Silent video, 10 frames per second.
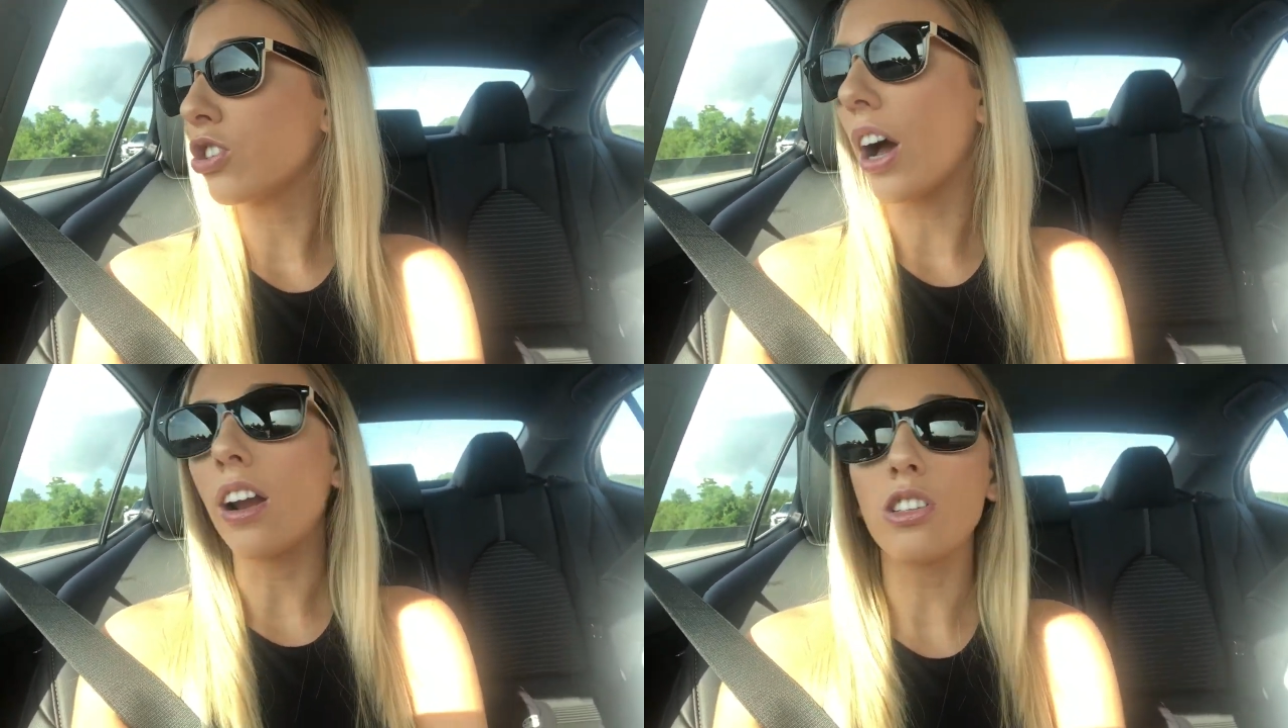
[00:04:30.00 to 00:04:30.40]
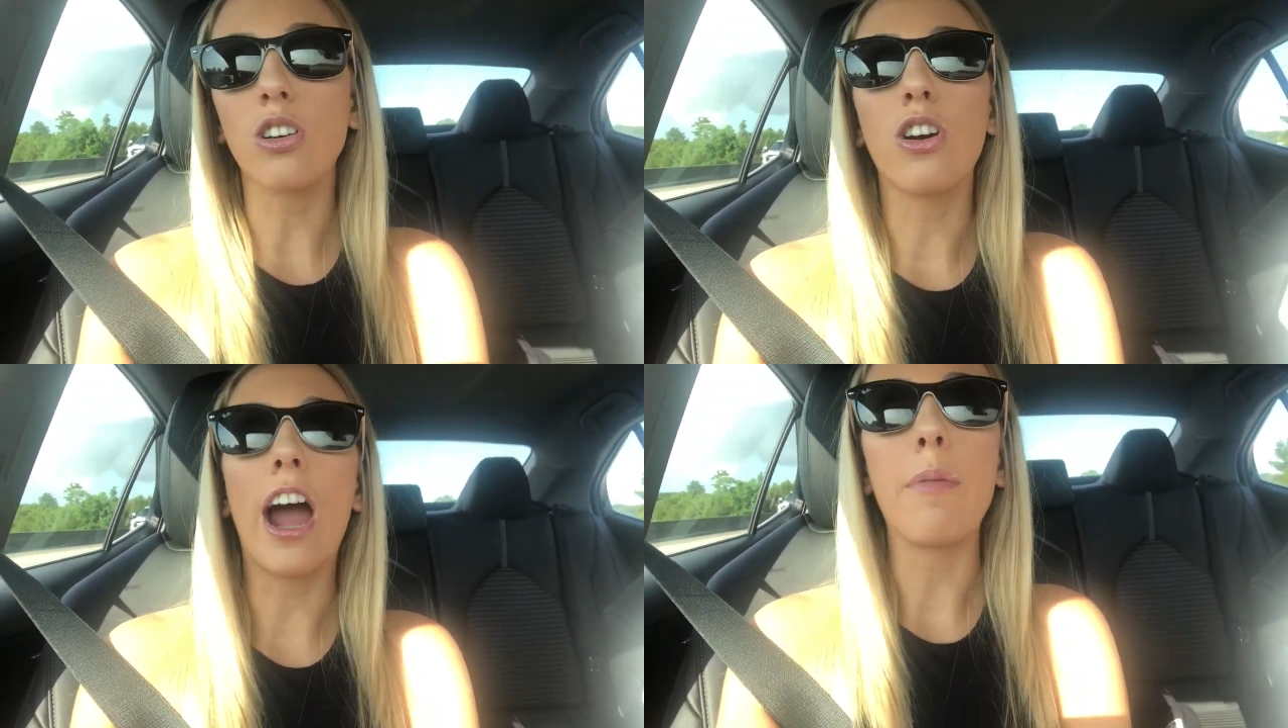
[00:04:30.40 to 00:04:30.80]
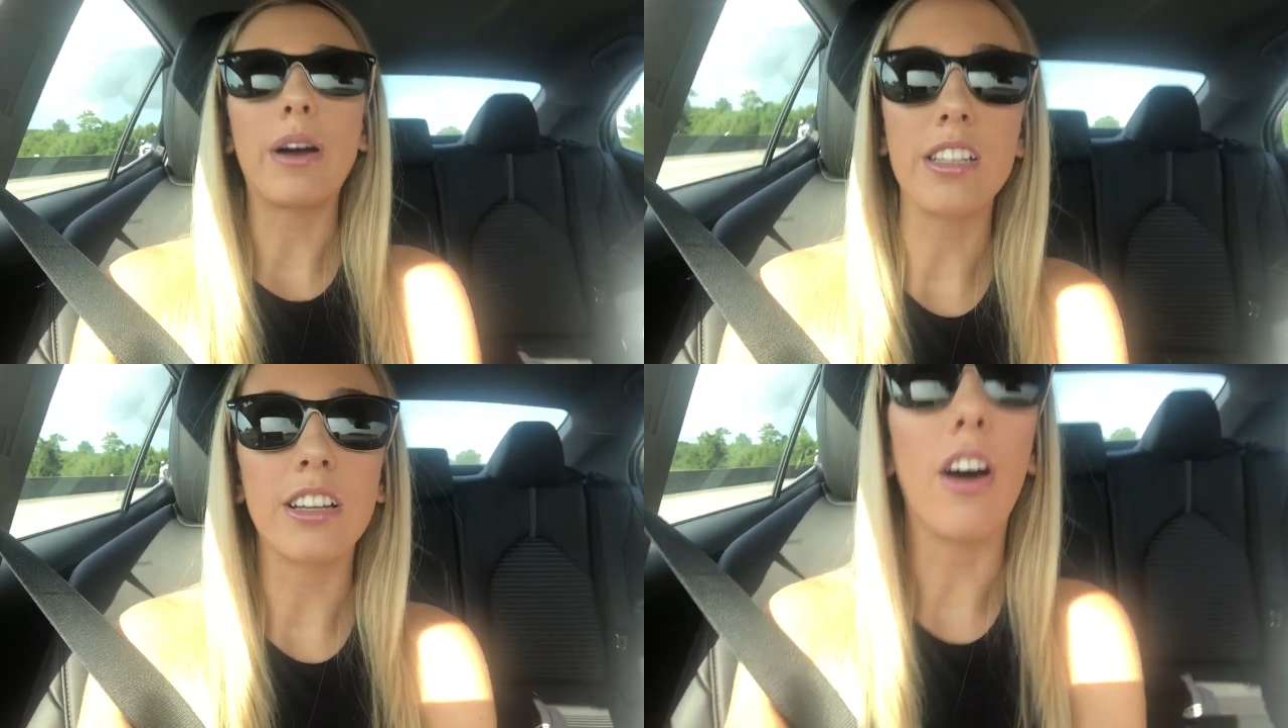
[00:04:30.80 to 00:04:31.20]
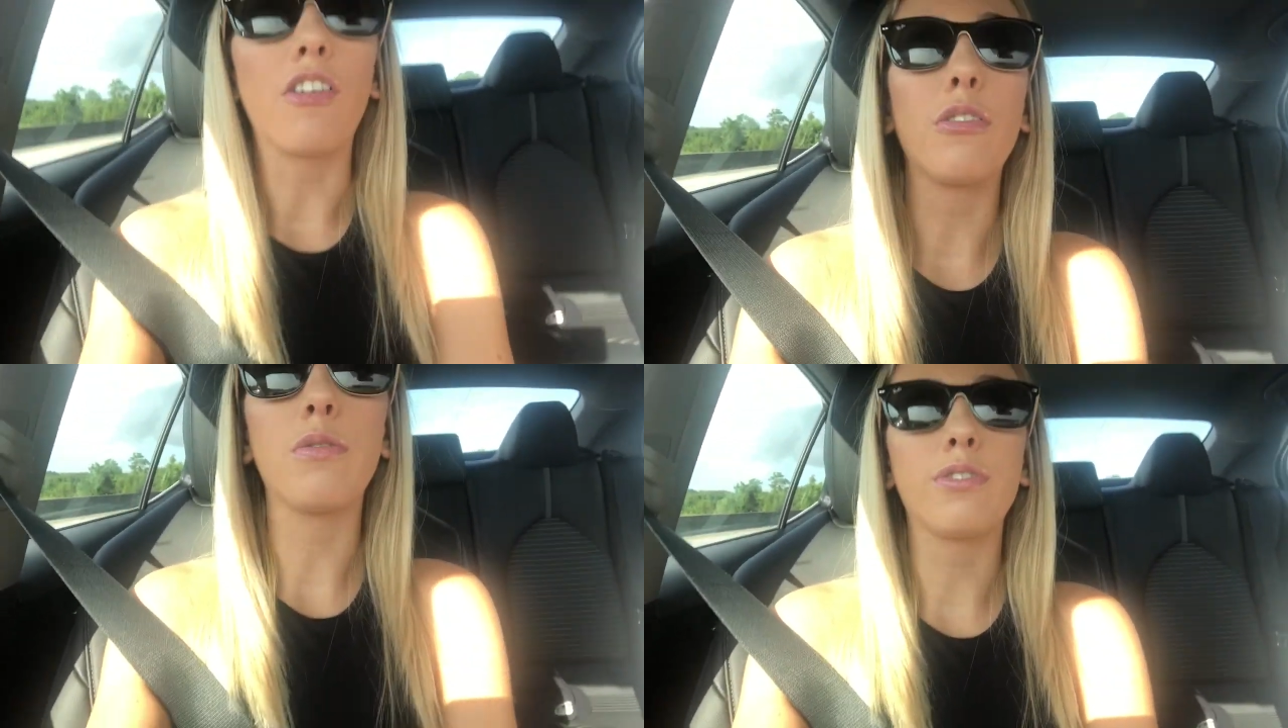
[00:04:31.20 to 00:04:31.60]
trying not to crap
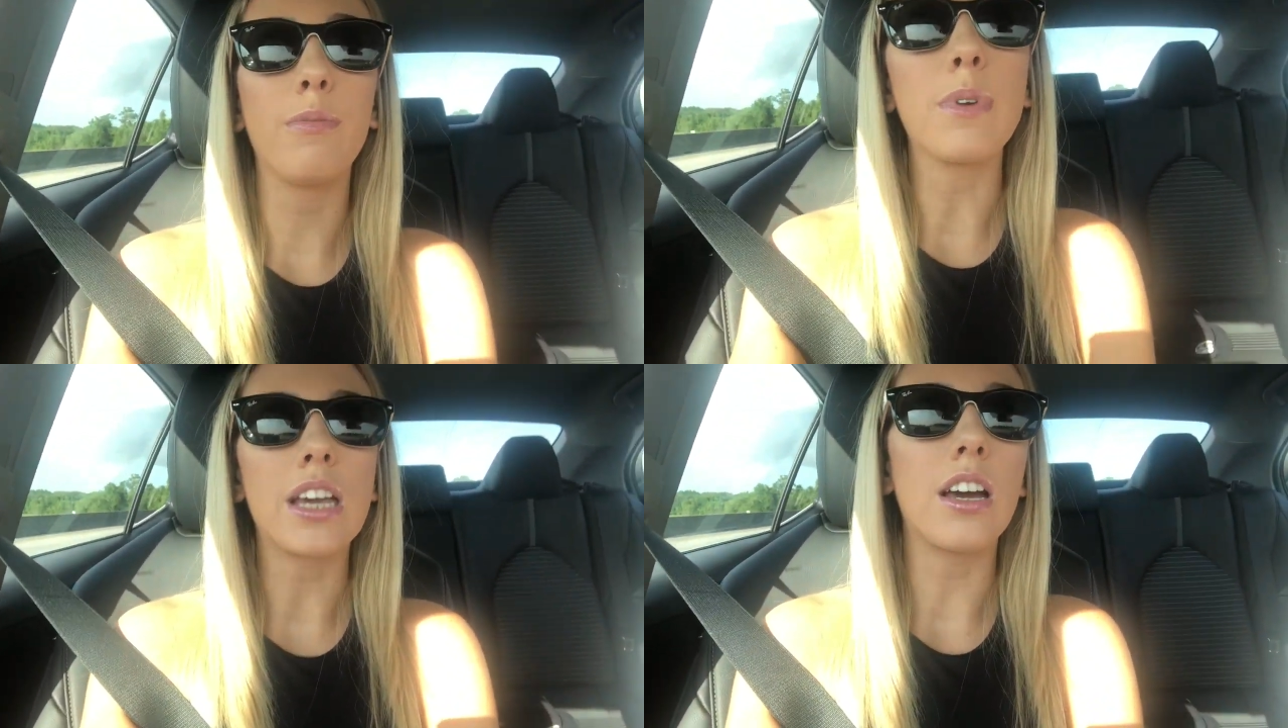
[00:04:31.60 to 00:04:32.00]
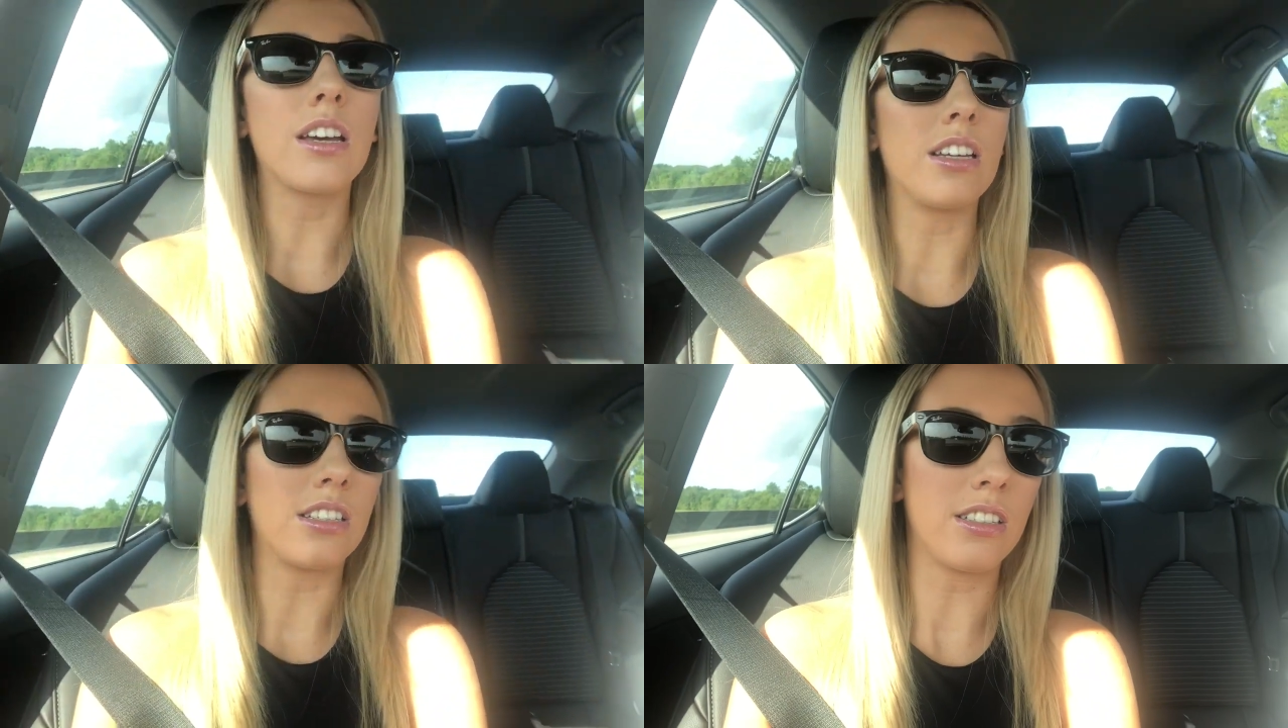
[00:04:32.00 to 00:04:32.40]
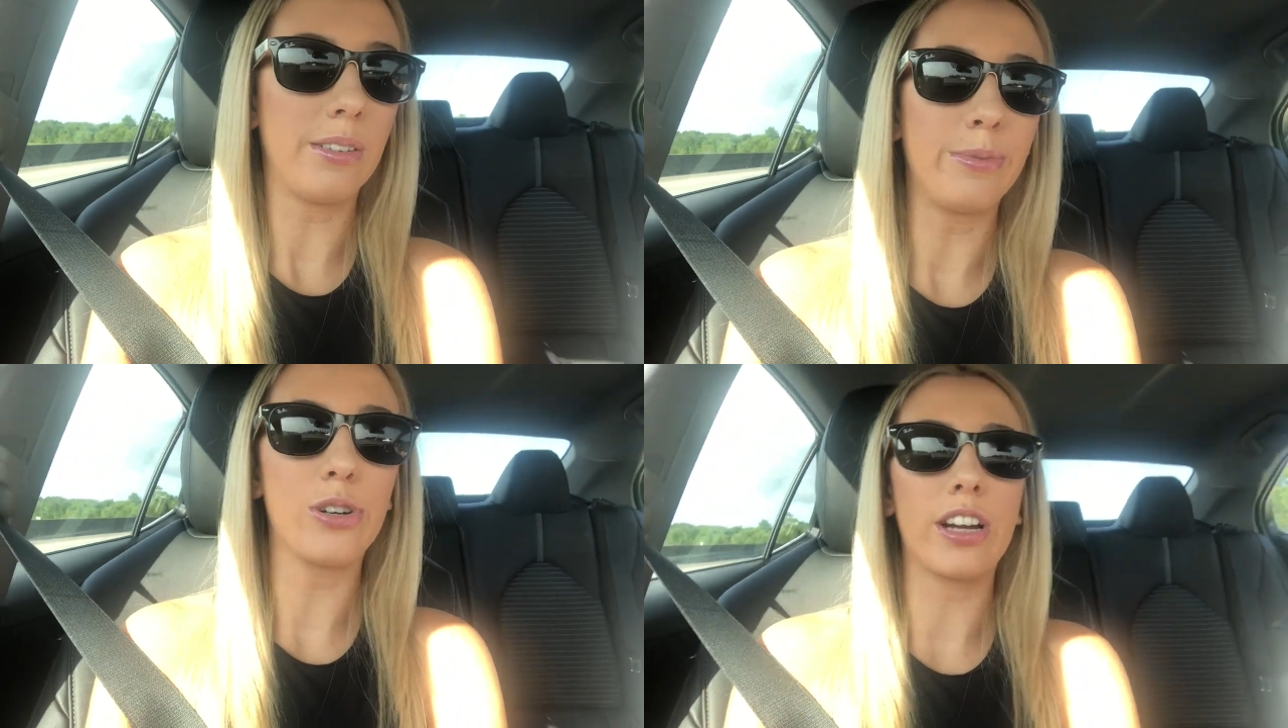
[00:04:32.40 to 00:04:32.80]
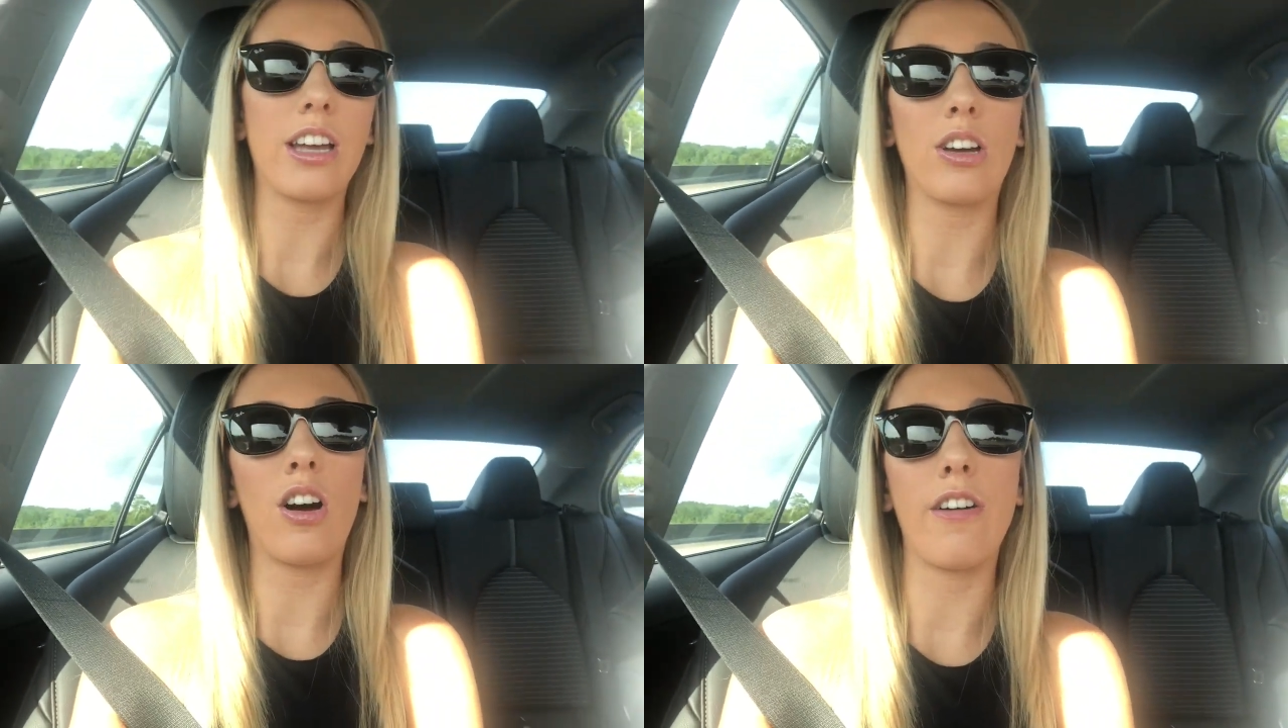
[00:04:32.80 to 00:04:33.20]
myself because I'm
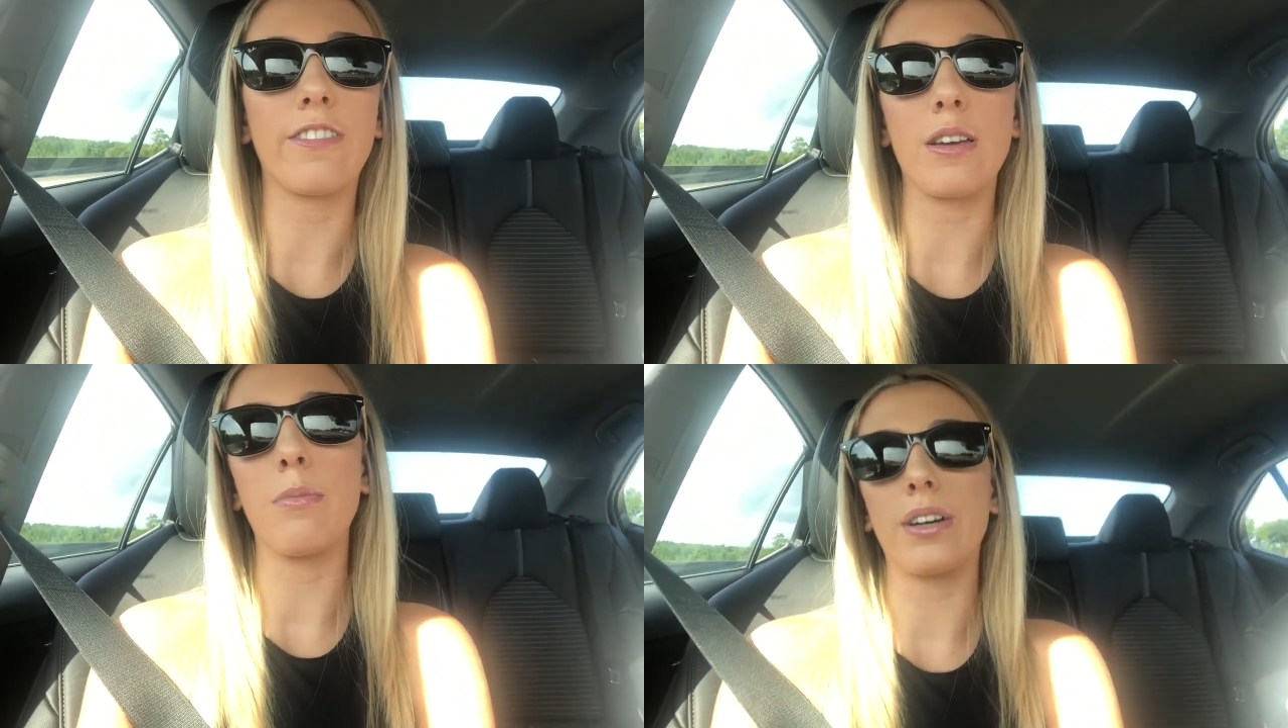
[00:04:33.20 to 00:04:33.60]
drinking coffee,